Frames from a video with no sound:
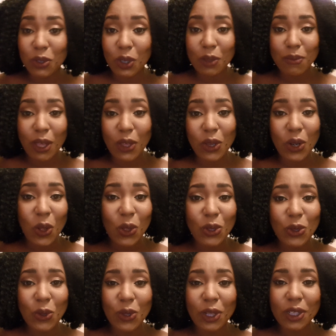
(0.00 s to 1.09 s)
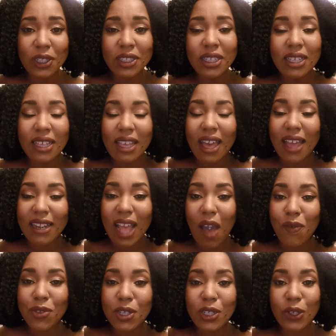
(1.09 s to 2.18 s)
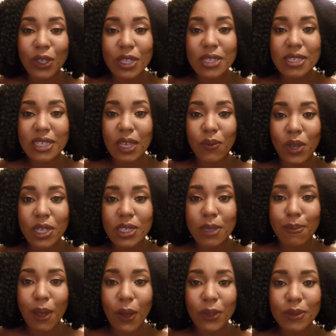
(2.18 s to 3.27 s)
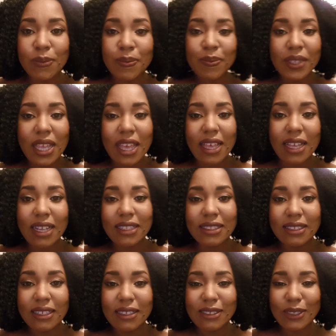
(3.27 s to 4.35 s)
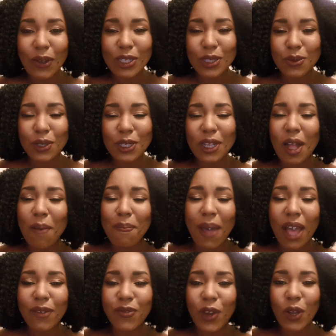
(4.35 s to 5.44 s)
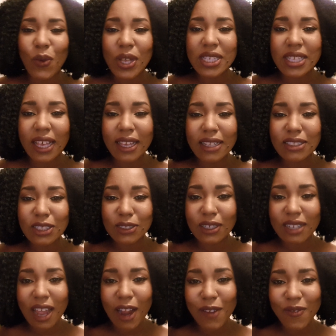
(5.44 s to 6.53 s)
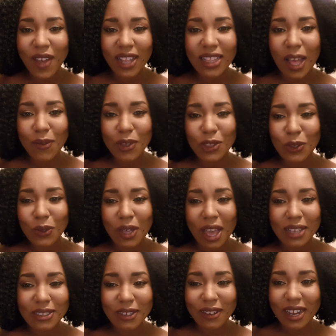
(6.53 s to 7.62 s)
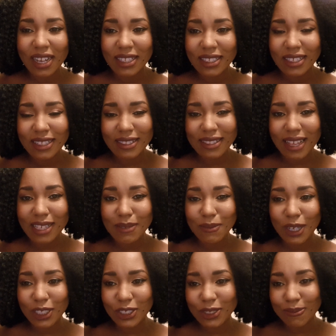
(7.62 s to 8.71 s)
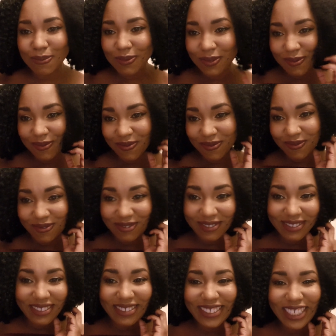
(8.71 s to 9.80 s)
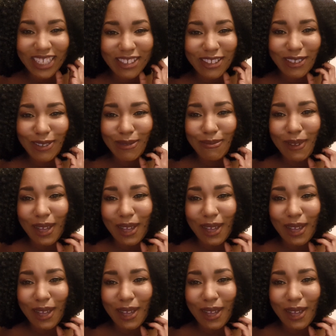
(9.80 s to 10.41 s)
doing my good old Google and having a look and seeing what it's about. And so I just want to come back for a quick second just to clarify that with you guys, all right? Thanks much. See you soon.